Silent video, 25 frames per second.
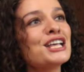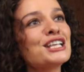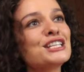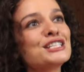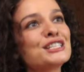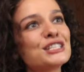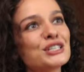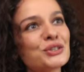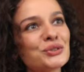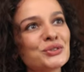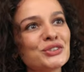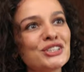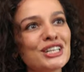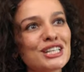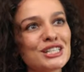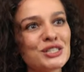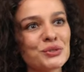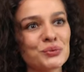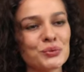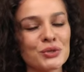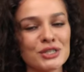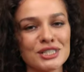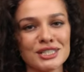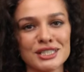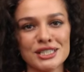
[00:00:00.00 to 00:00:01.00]
So
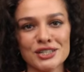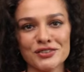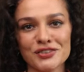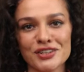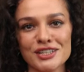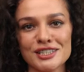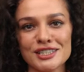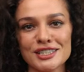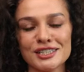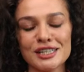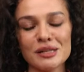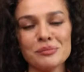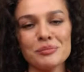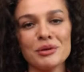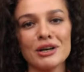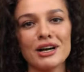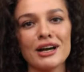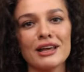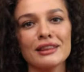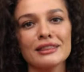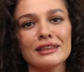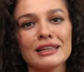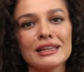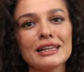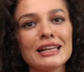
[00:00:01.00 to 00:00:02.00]
this was the reasoning
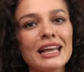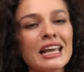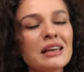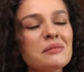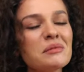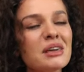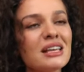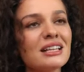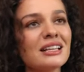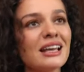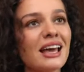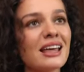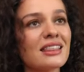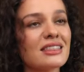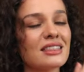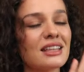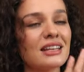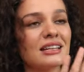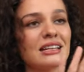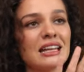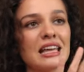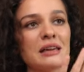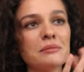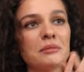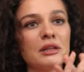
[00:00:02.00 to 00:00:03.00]
behind the naming, and
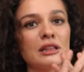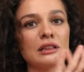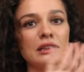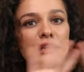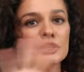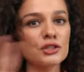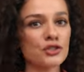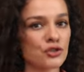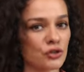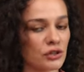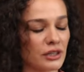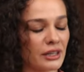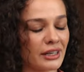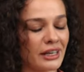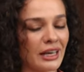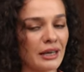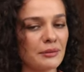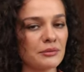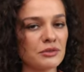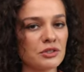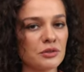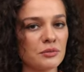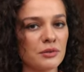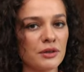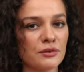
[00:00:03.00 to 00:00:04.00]
the naming literally
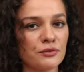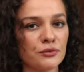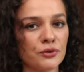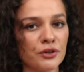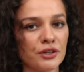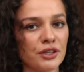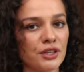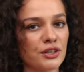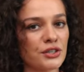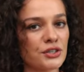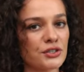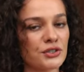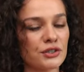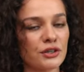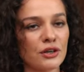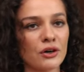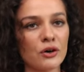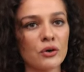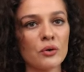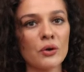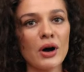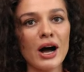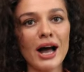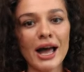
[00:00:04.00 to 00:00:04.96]
came to me 4 years ago.